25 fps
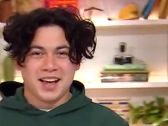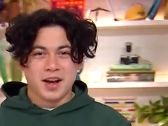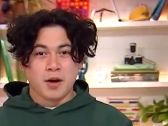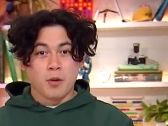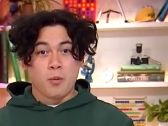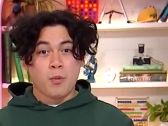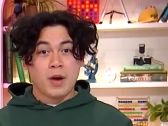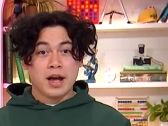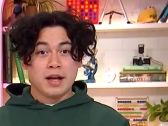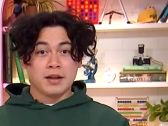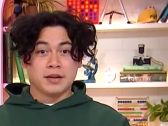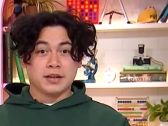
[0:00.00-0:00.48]

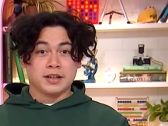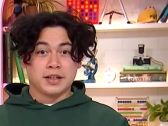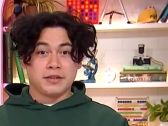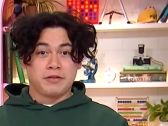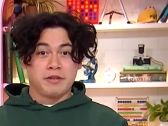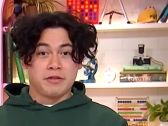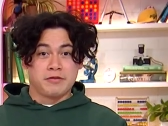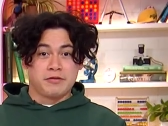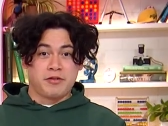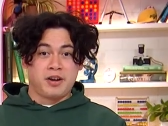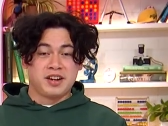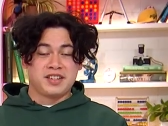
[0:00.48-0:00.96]
Well, if
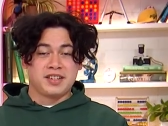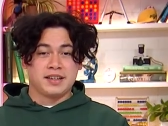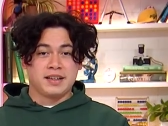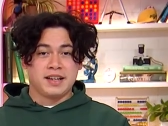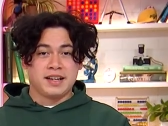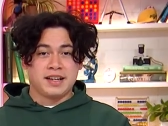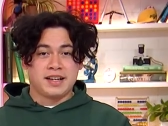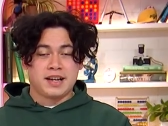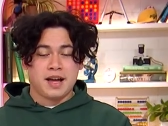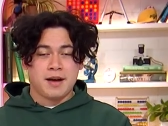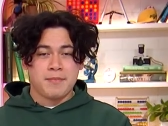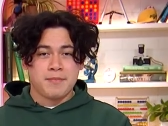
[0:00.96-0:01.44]
you've
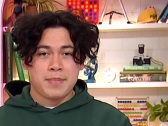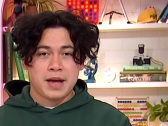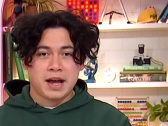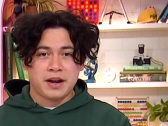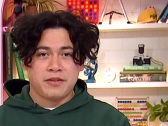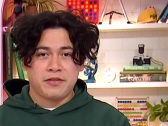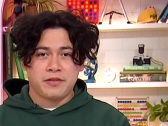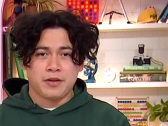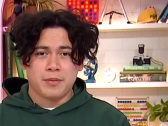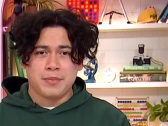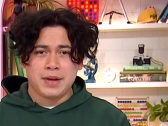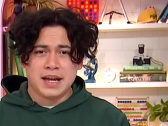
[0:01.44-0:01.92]
recently come back
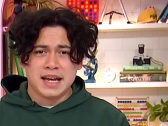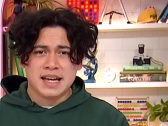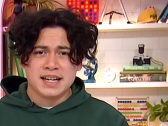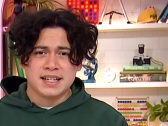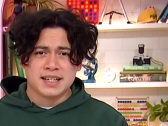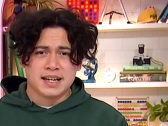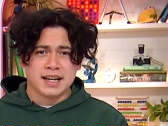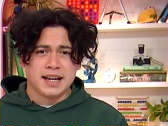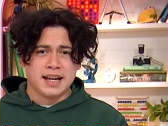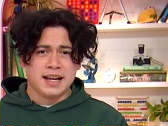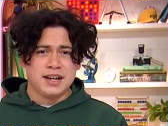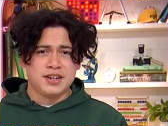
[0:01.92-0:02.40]
from
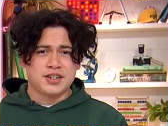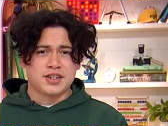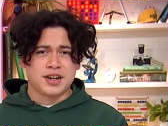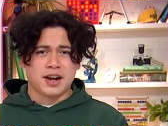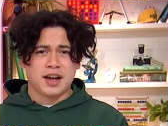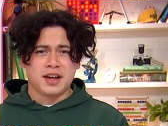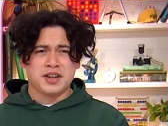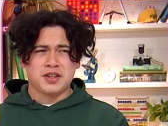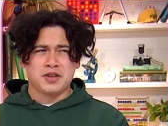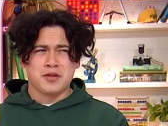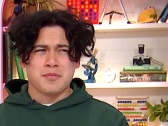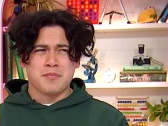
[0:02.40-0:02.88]

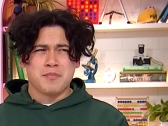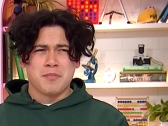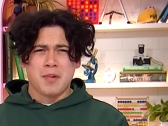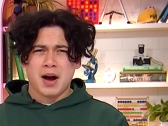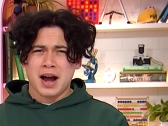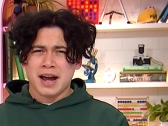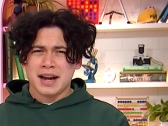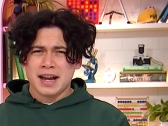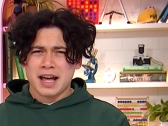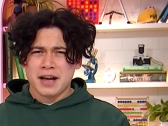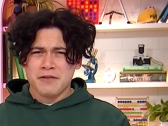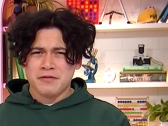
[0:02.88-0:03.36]
Indonesia, you
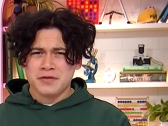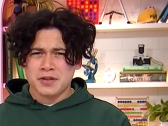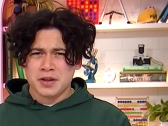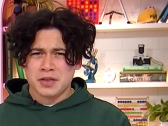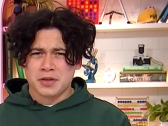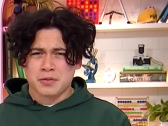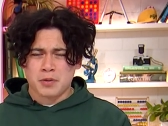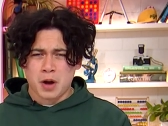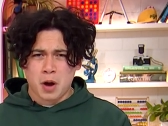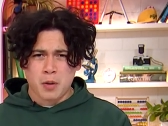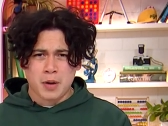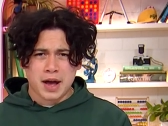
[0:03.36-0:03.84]
might have to
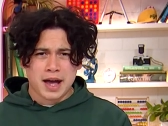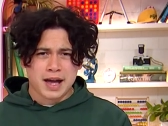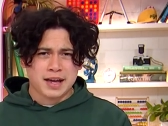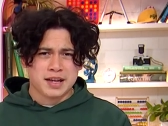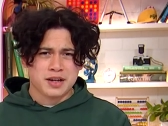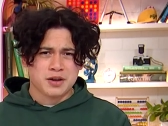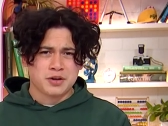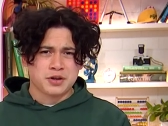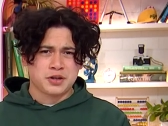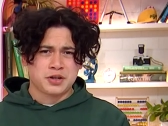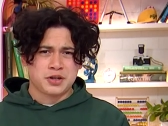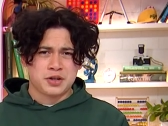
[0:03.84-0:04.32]
throw out
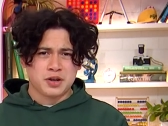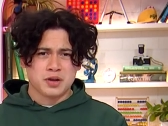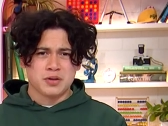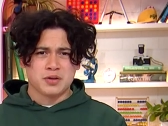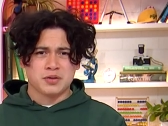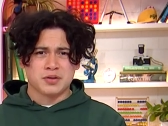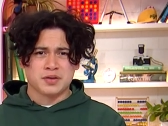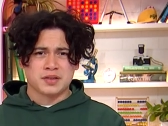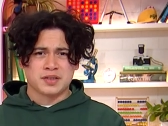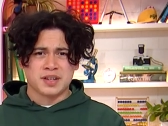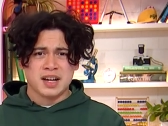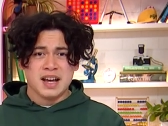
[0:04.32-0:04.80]
your
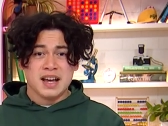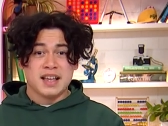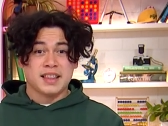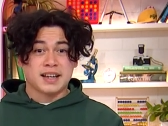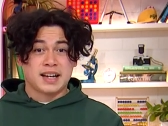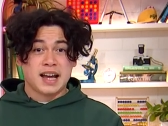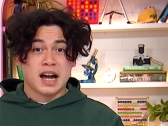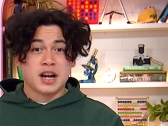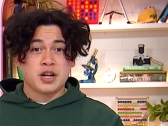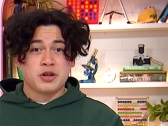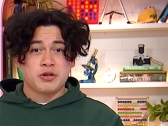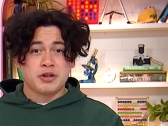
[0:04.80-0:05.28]
shoes. The
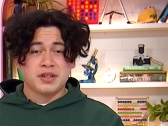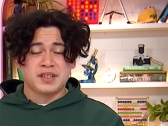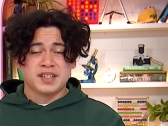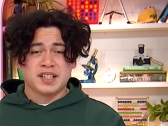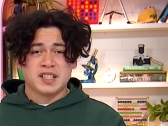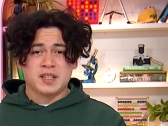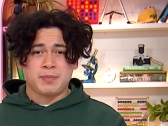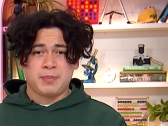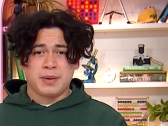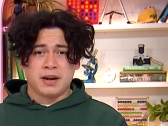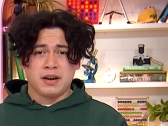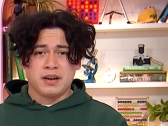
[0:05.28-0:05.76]
country's
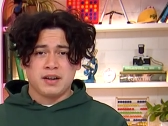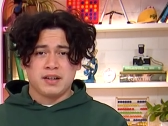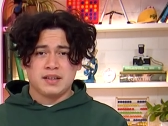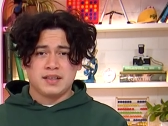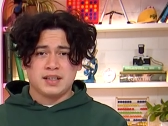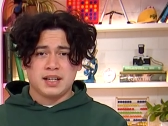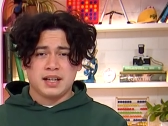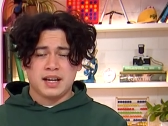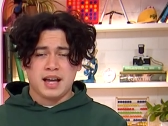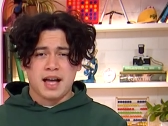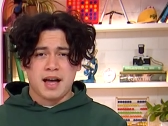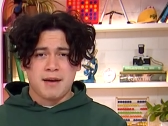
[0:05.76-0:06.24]

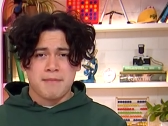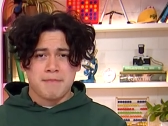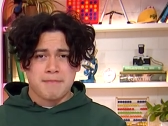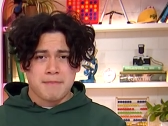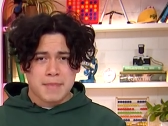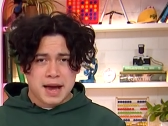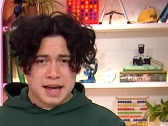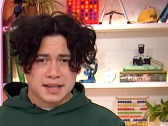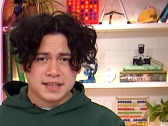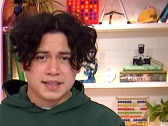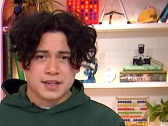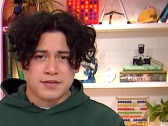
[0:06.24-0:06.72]
experiencing a
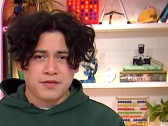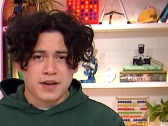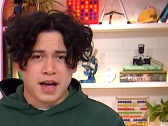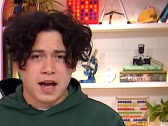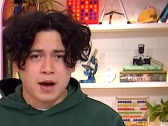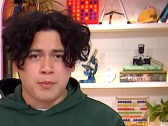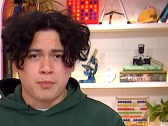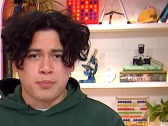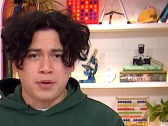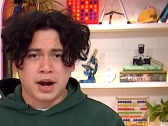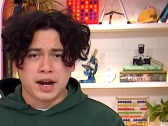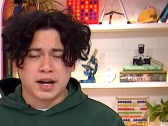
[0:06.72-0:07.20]
massive
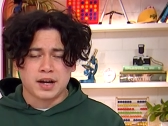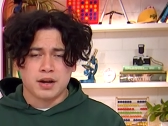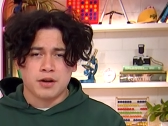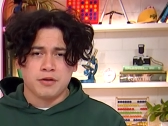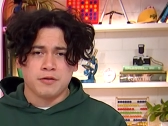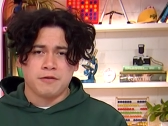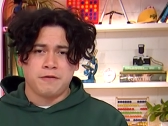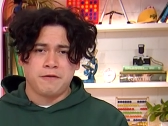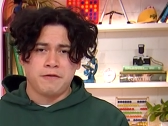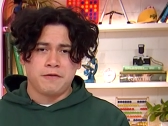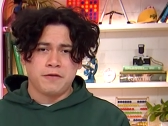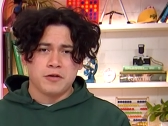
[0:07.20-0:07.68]
outbreak
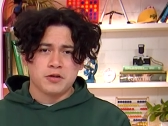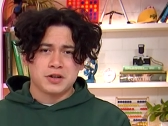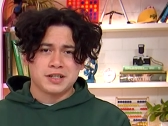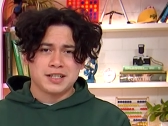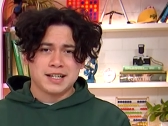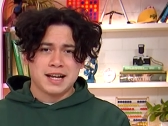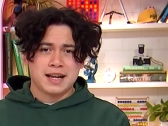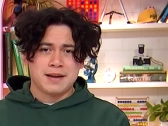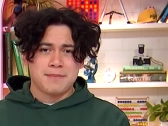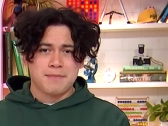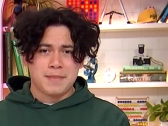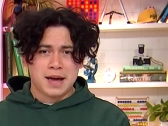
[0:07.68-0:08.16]
of foot
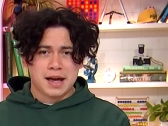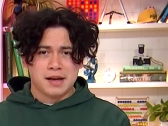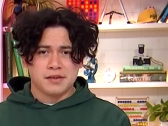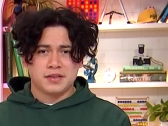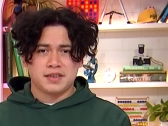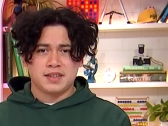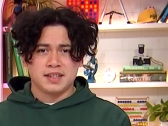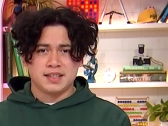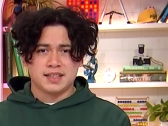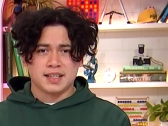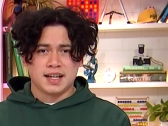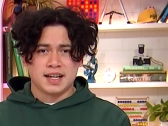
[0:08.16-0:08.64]
and mouth
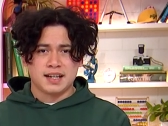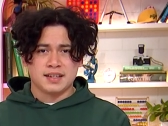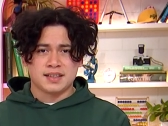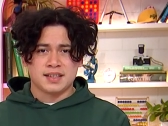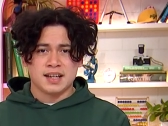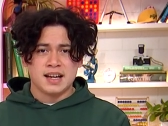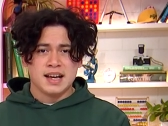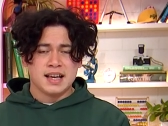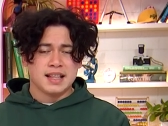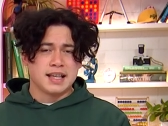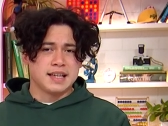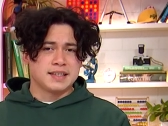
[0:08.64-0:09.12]
disease.
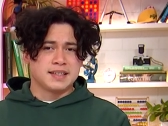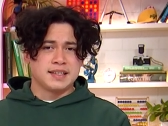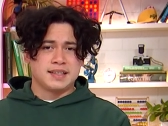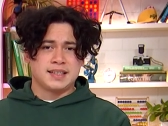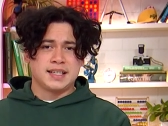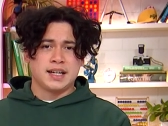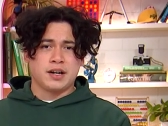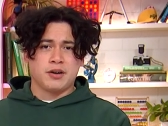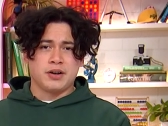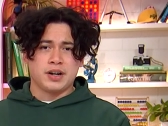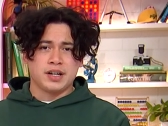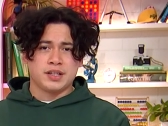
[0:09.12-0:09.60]
That's a
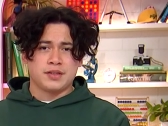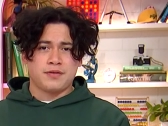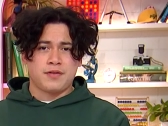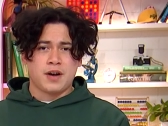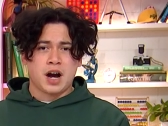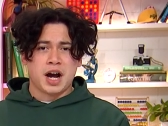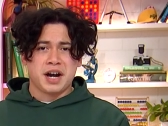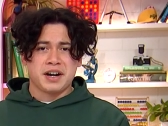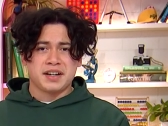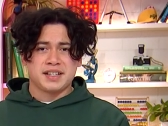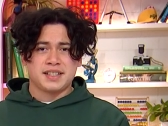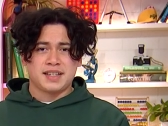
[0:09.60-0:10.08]
serious
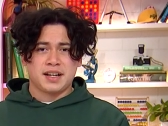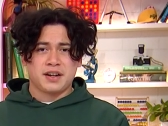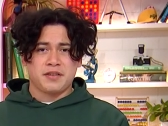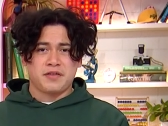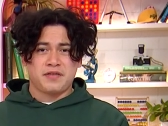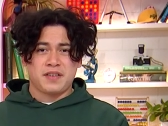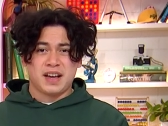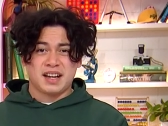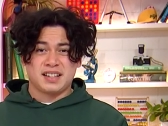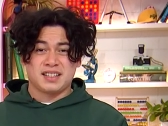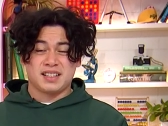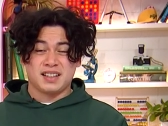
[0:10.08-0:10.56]
virus that
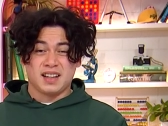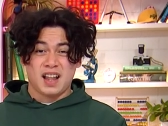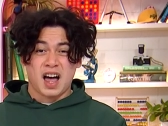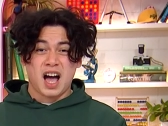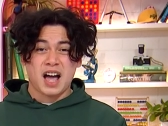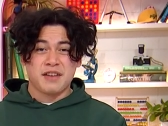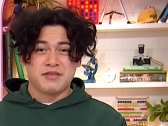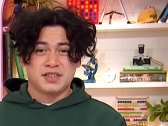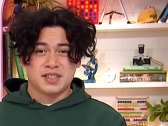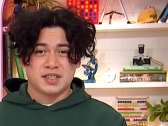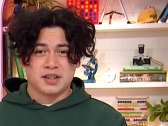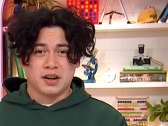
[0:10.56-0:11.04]
affects
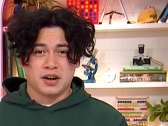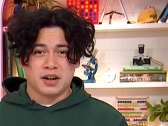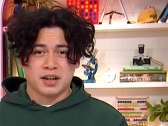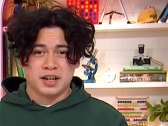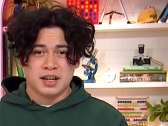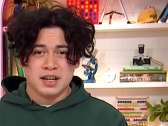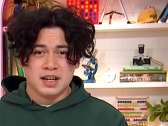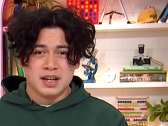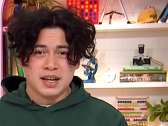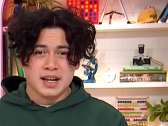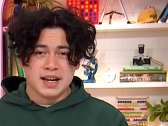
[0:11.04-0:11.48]
livestock.